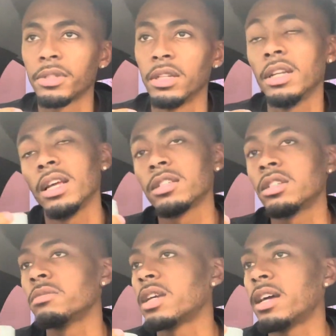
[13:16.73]
And then
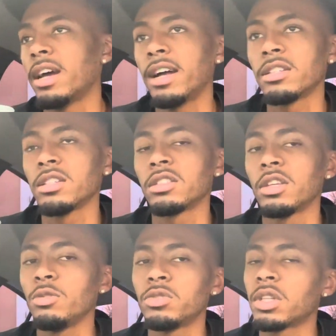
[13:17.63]
sometimes I'll just
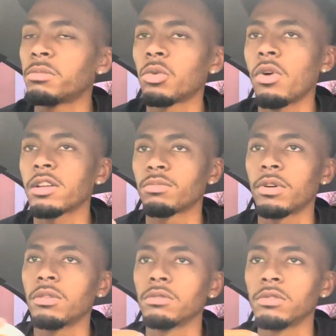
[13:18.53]
give you something to watch, bro.